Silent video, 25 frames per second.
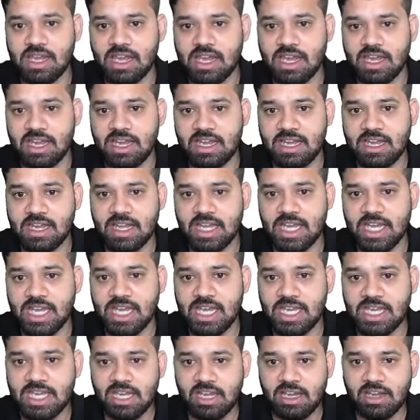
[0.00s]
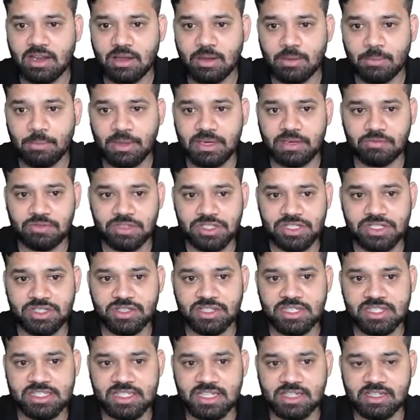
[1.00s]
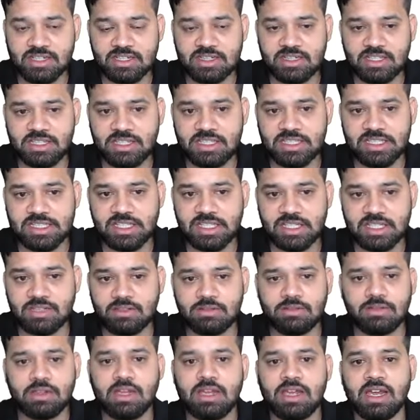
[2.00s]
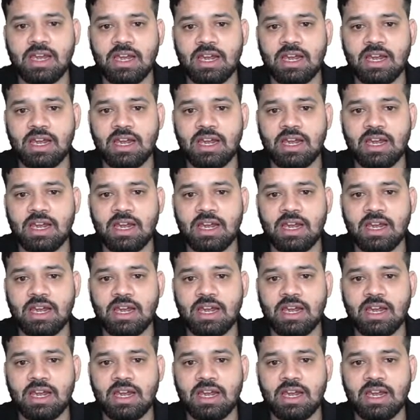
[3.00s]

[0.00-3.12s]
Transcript: had nil beneficiaries under the initiative.